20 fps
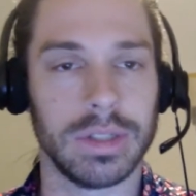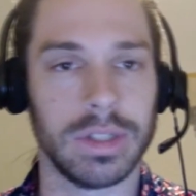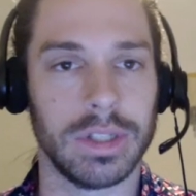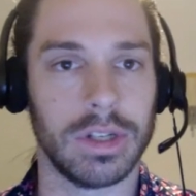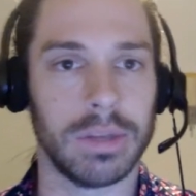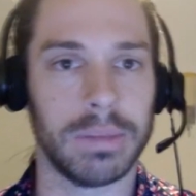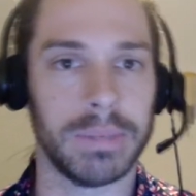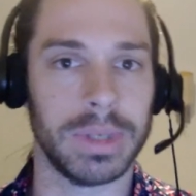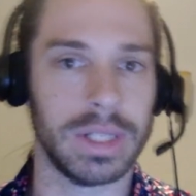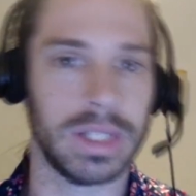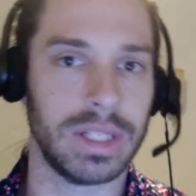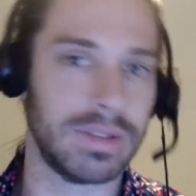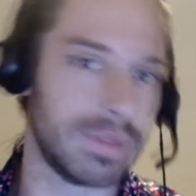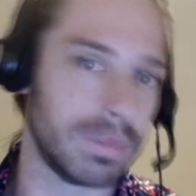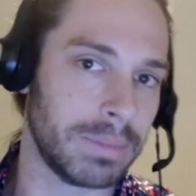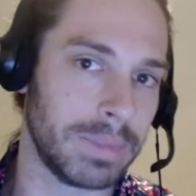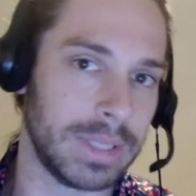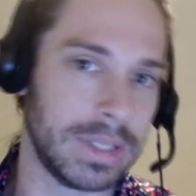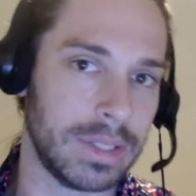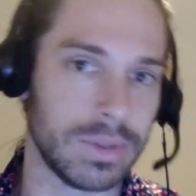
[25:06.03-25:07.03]
you know, believe
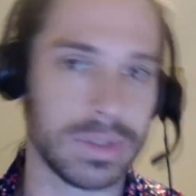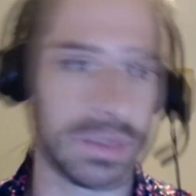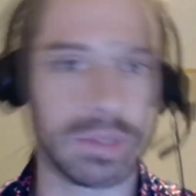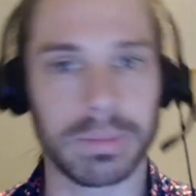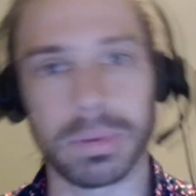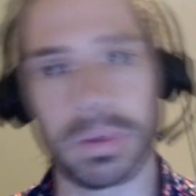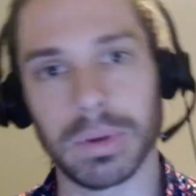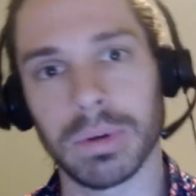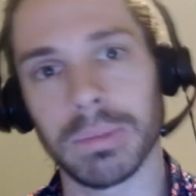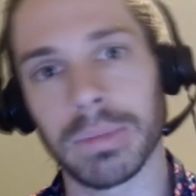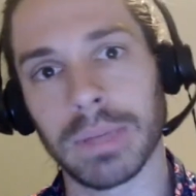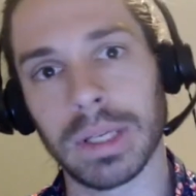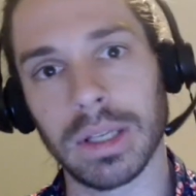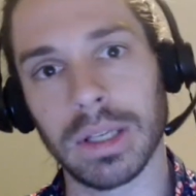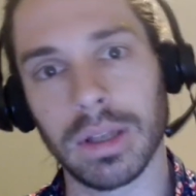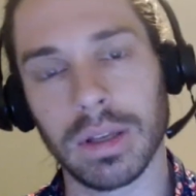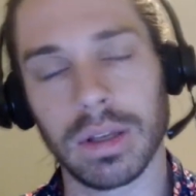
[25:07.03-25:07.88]
in me or support me.